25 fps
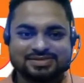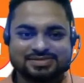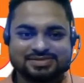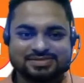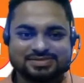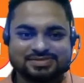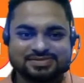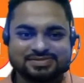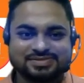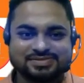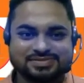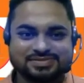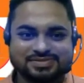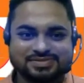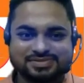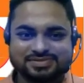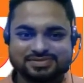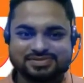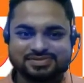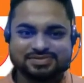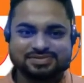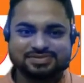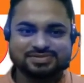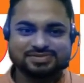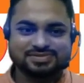
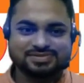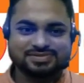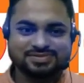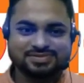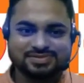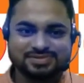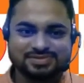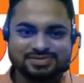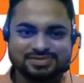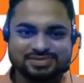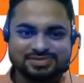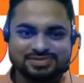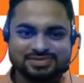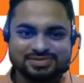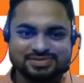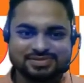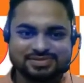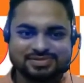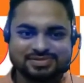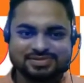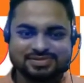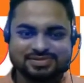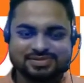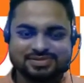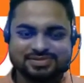
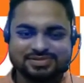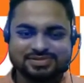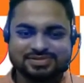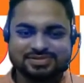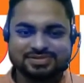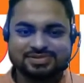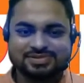(not speaking)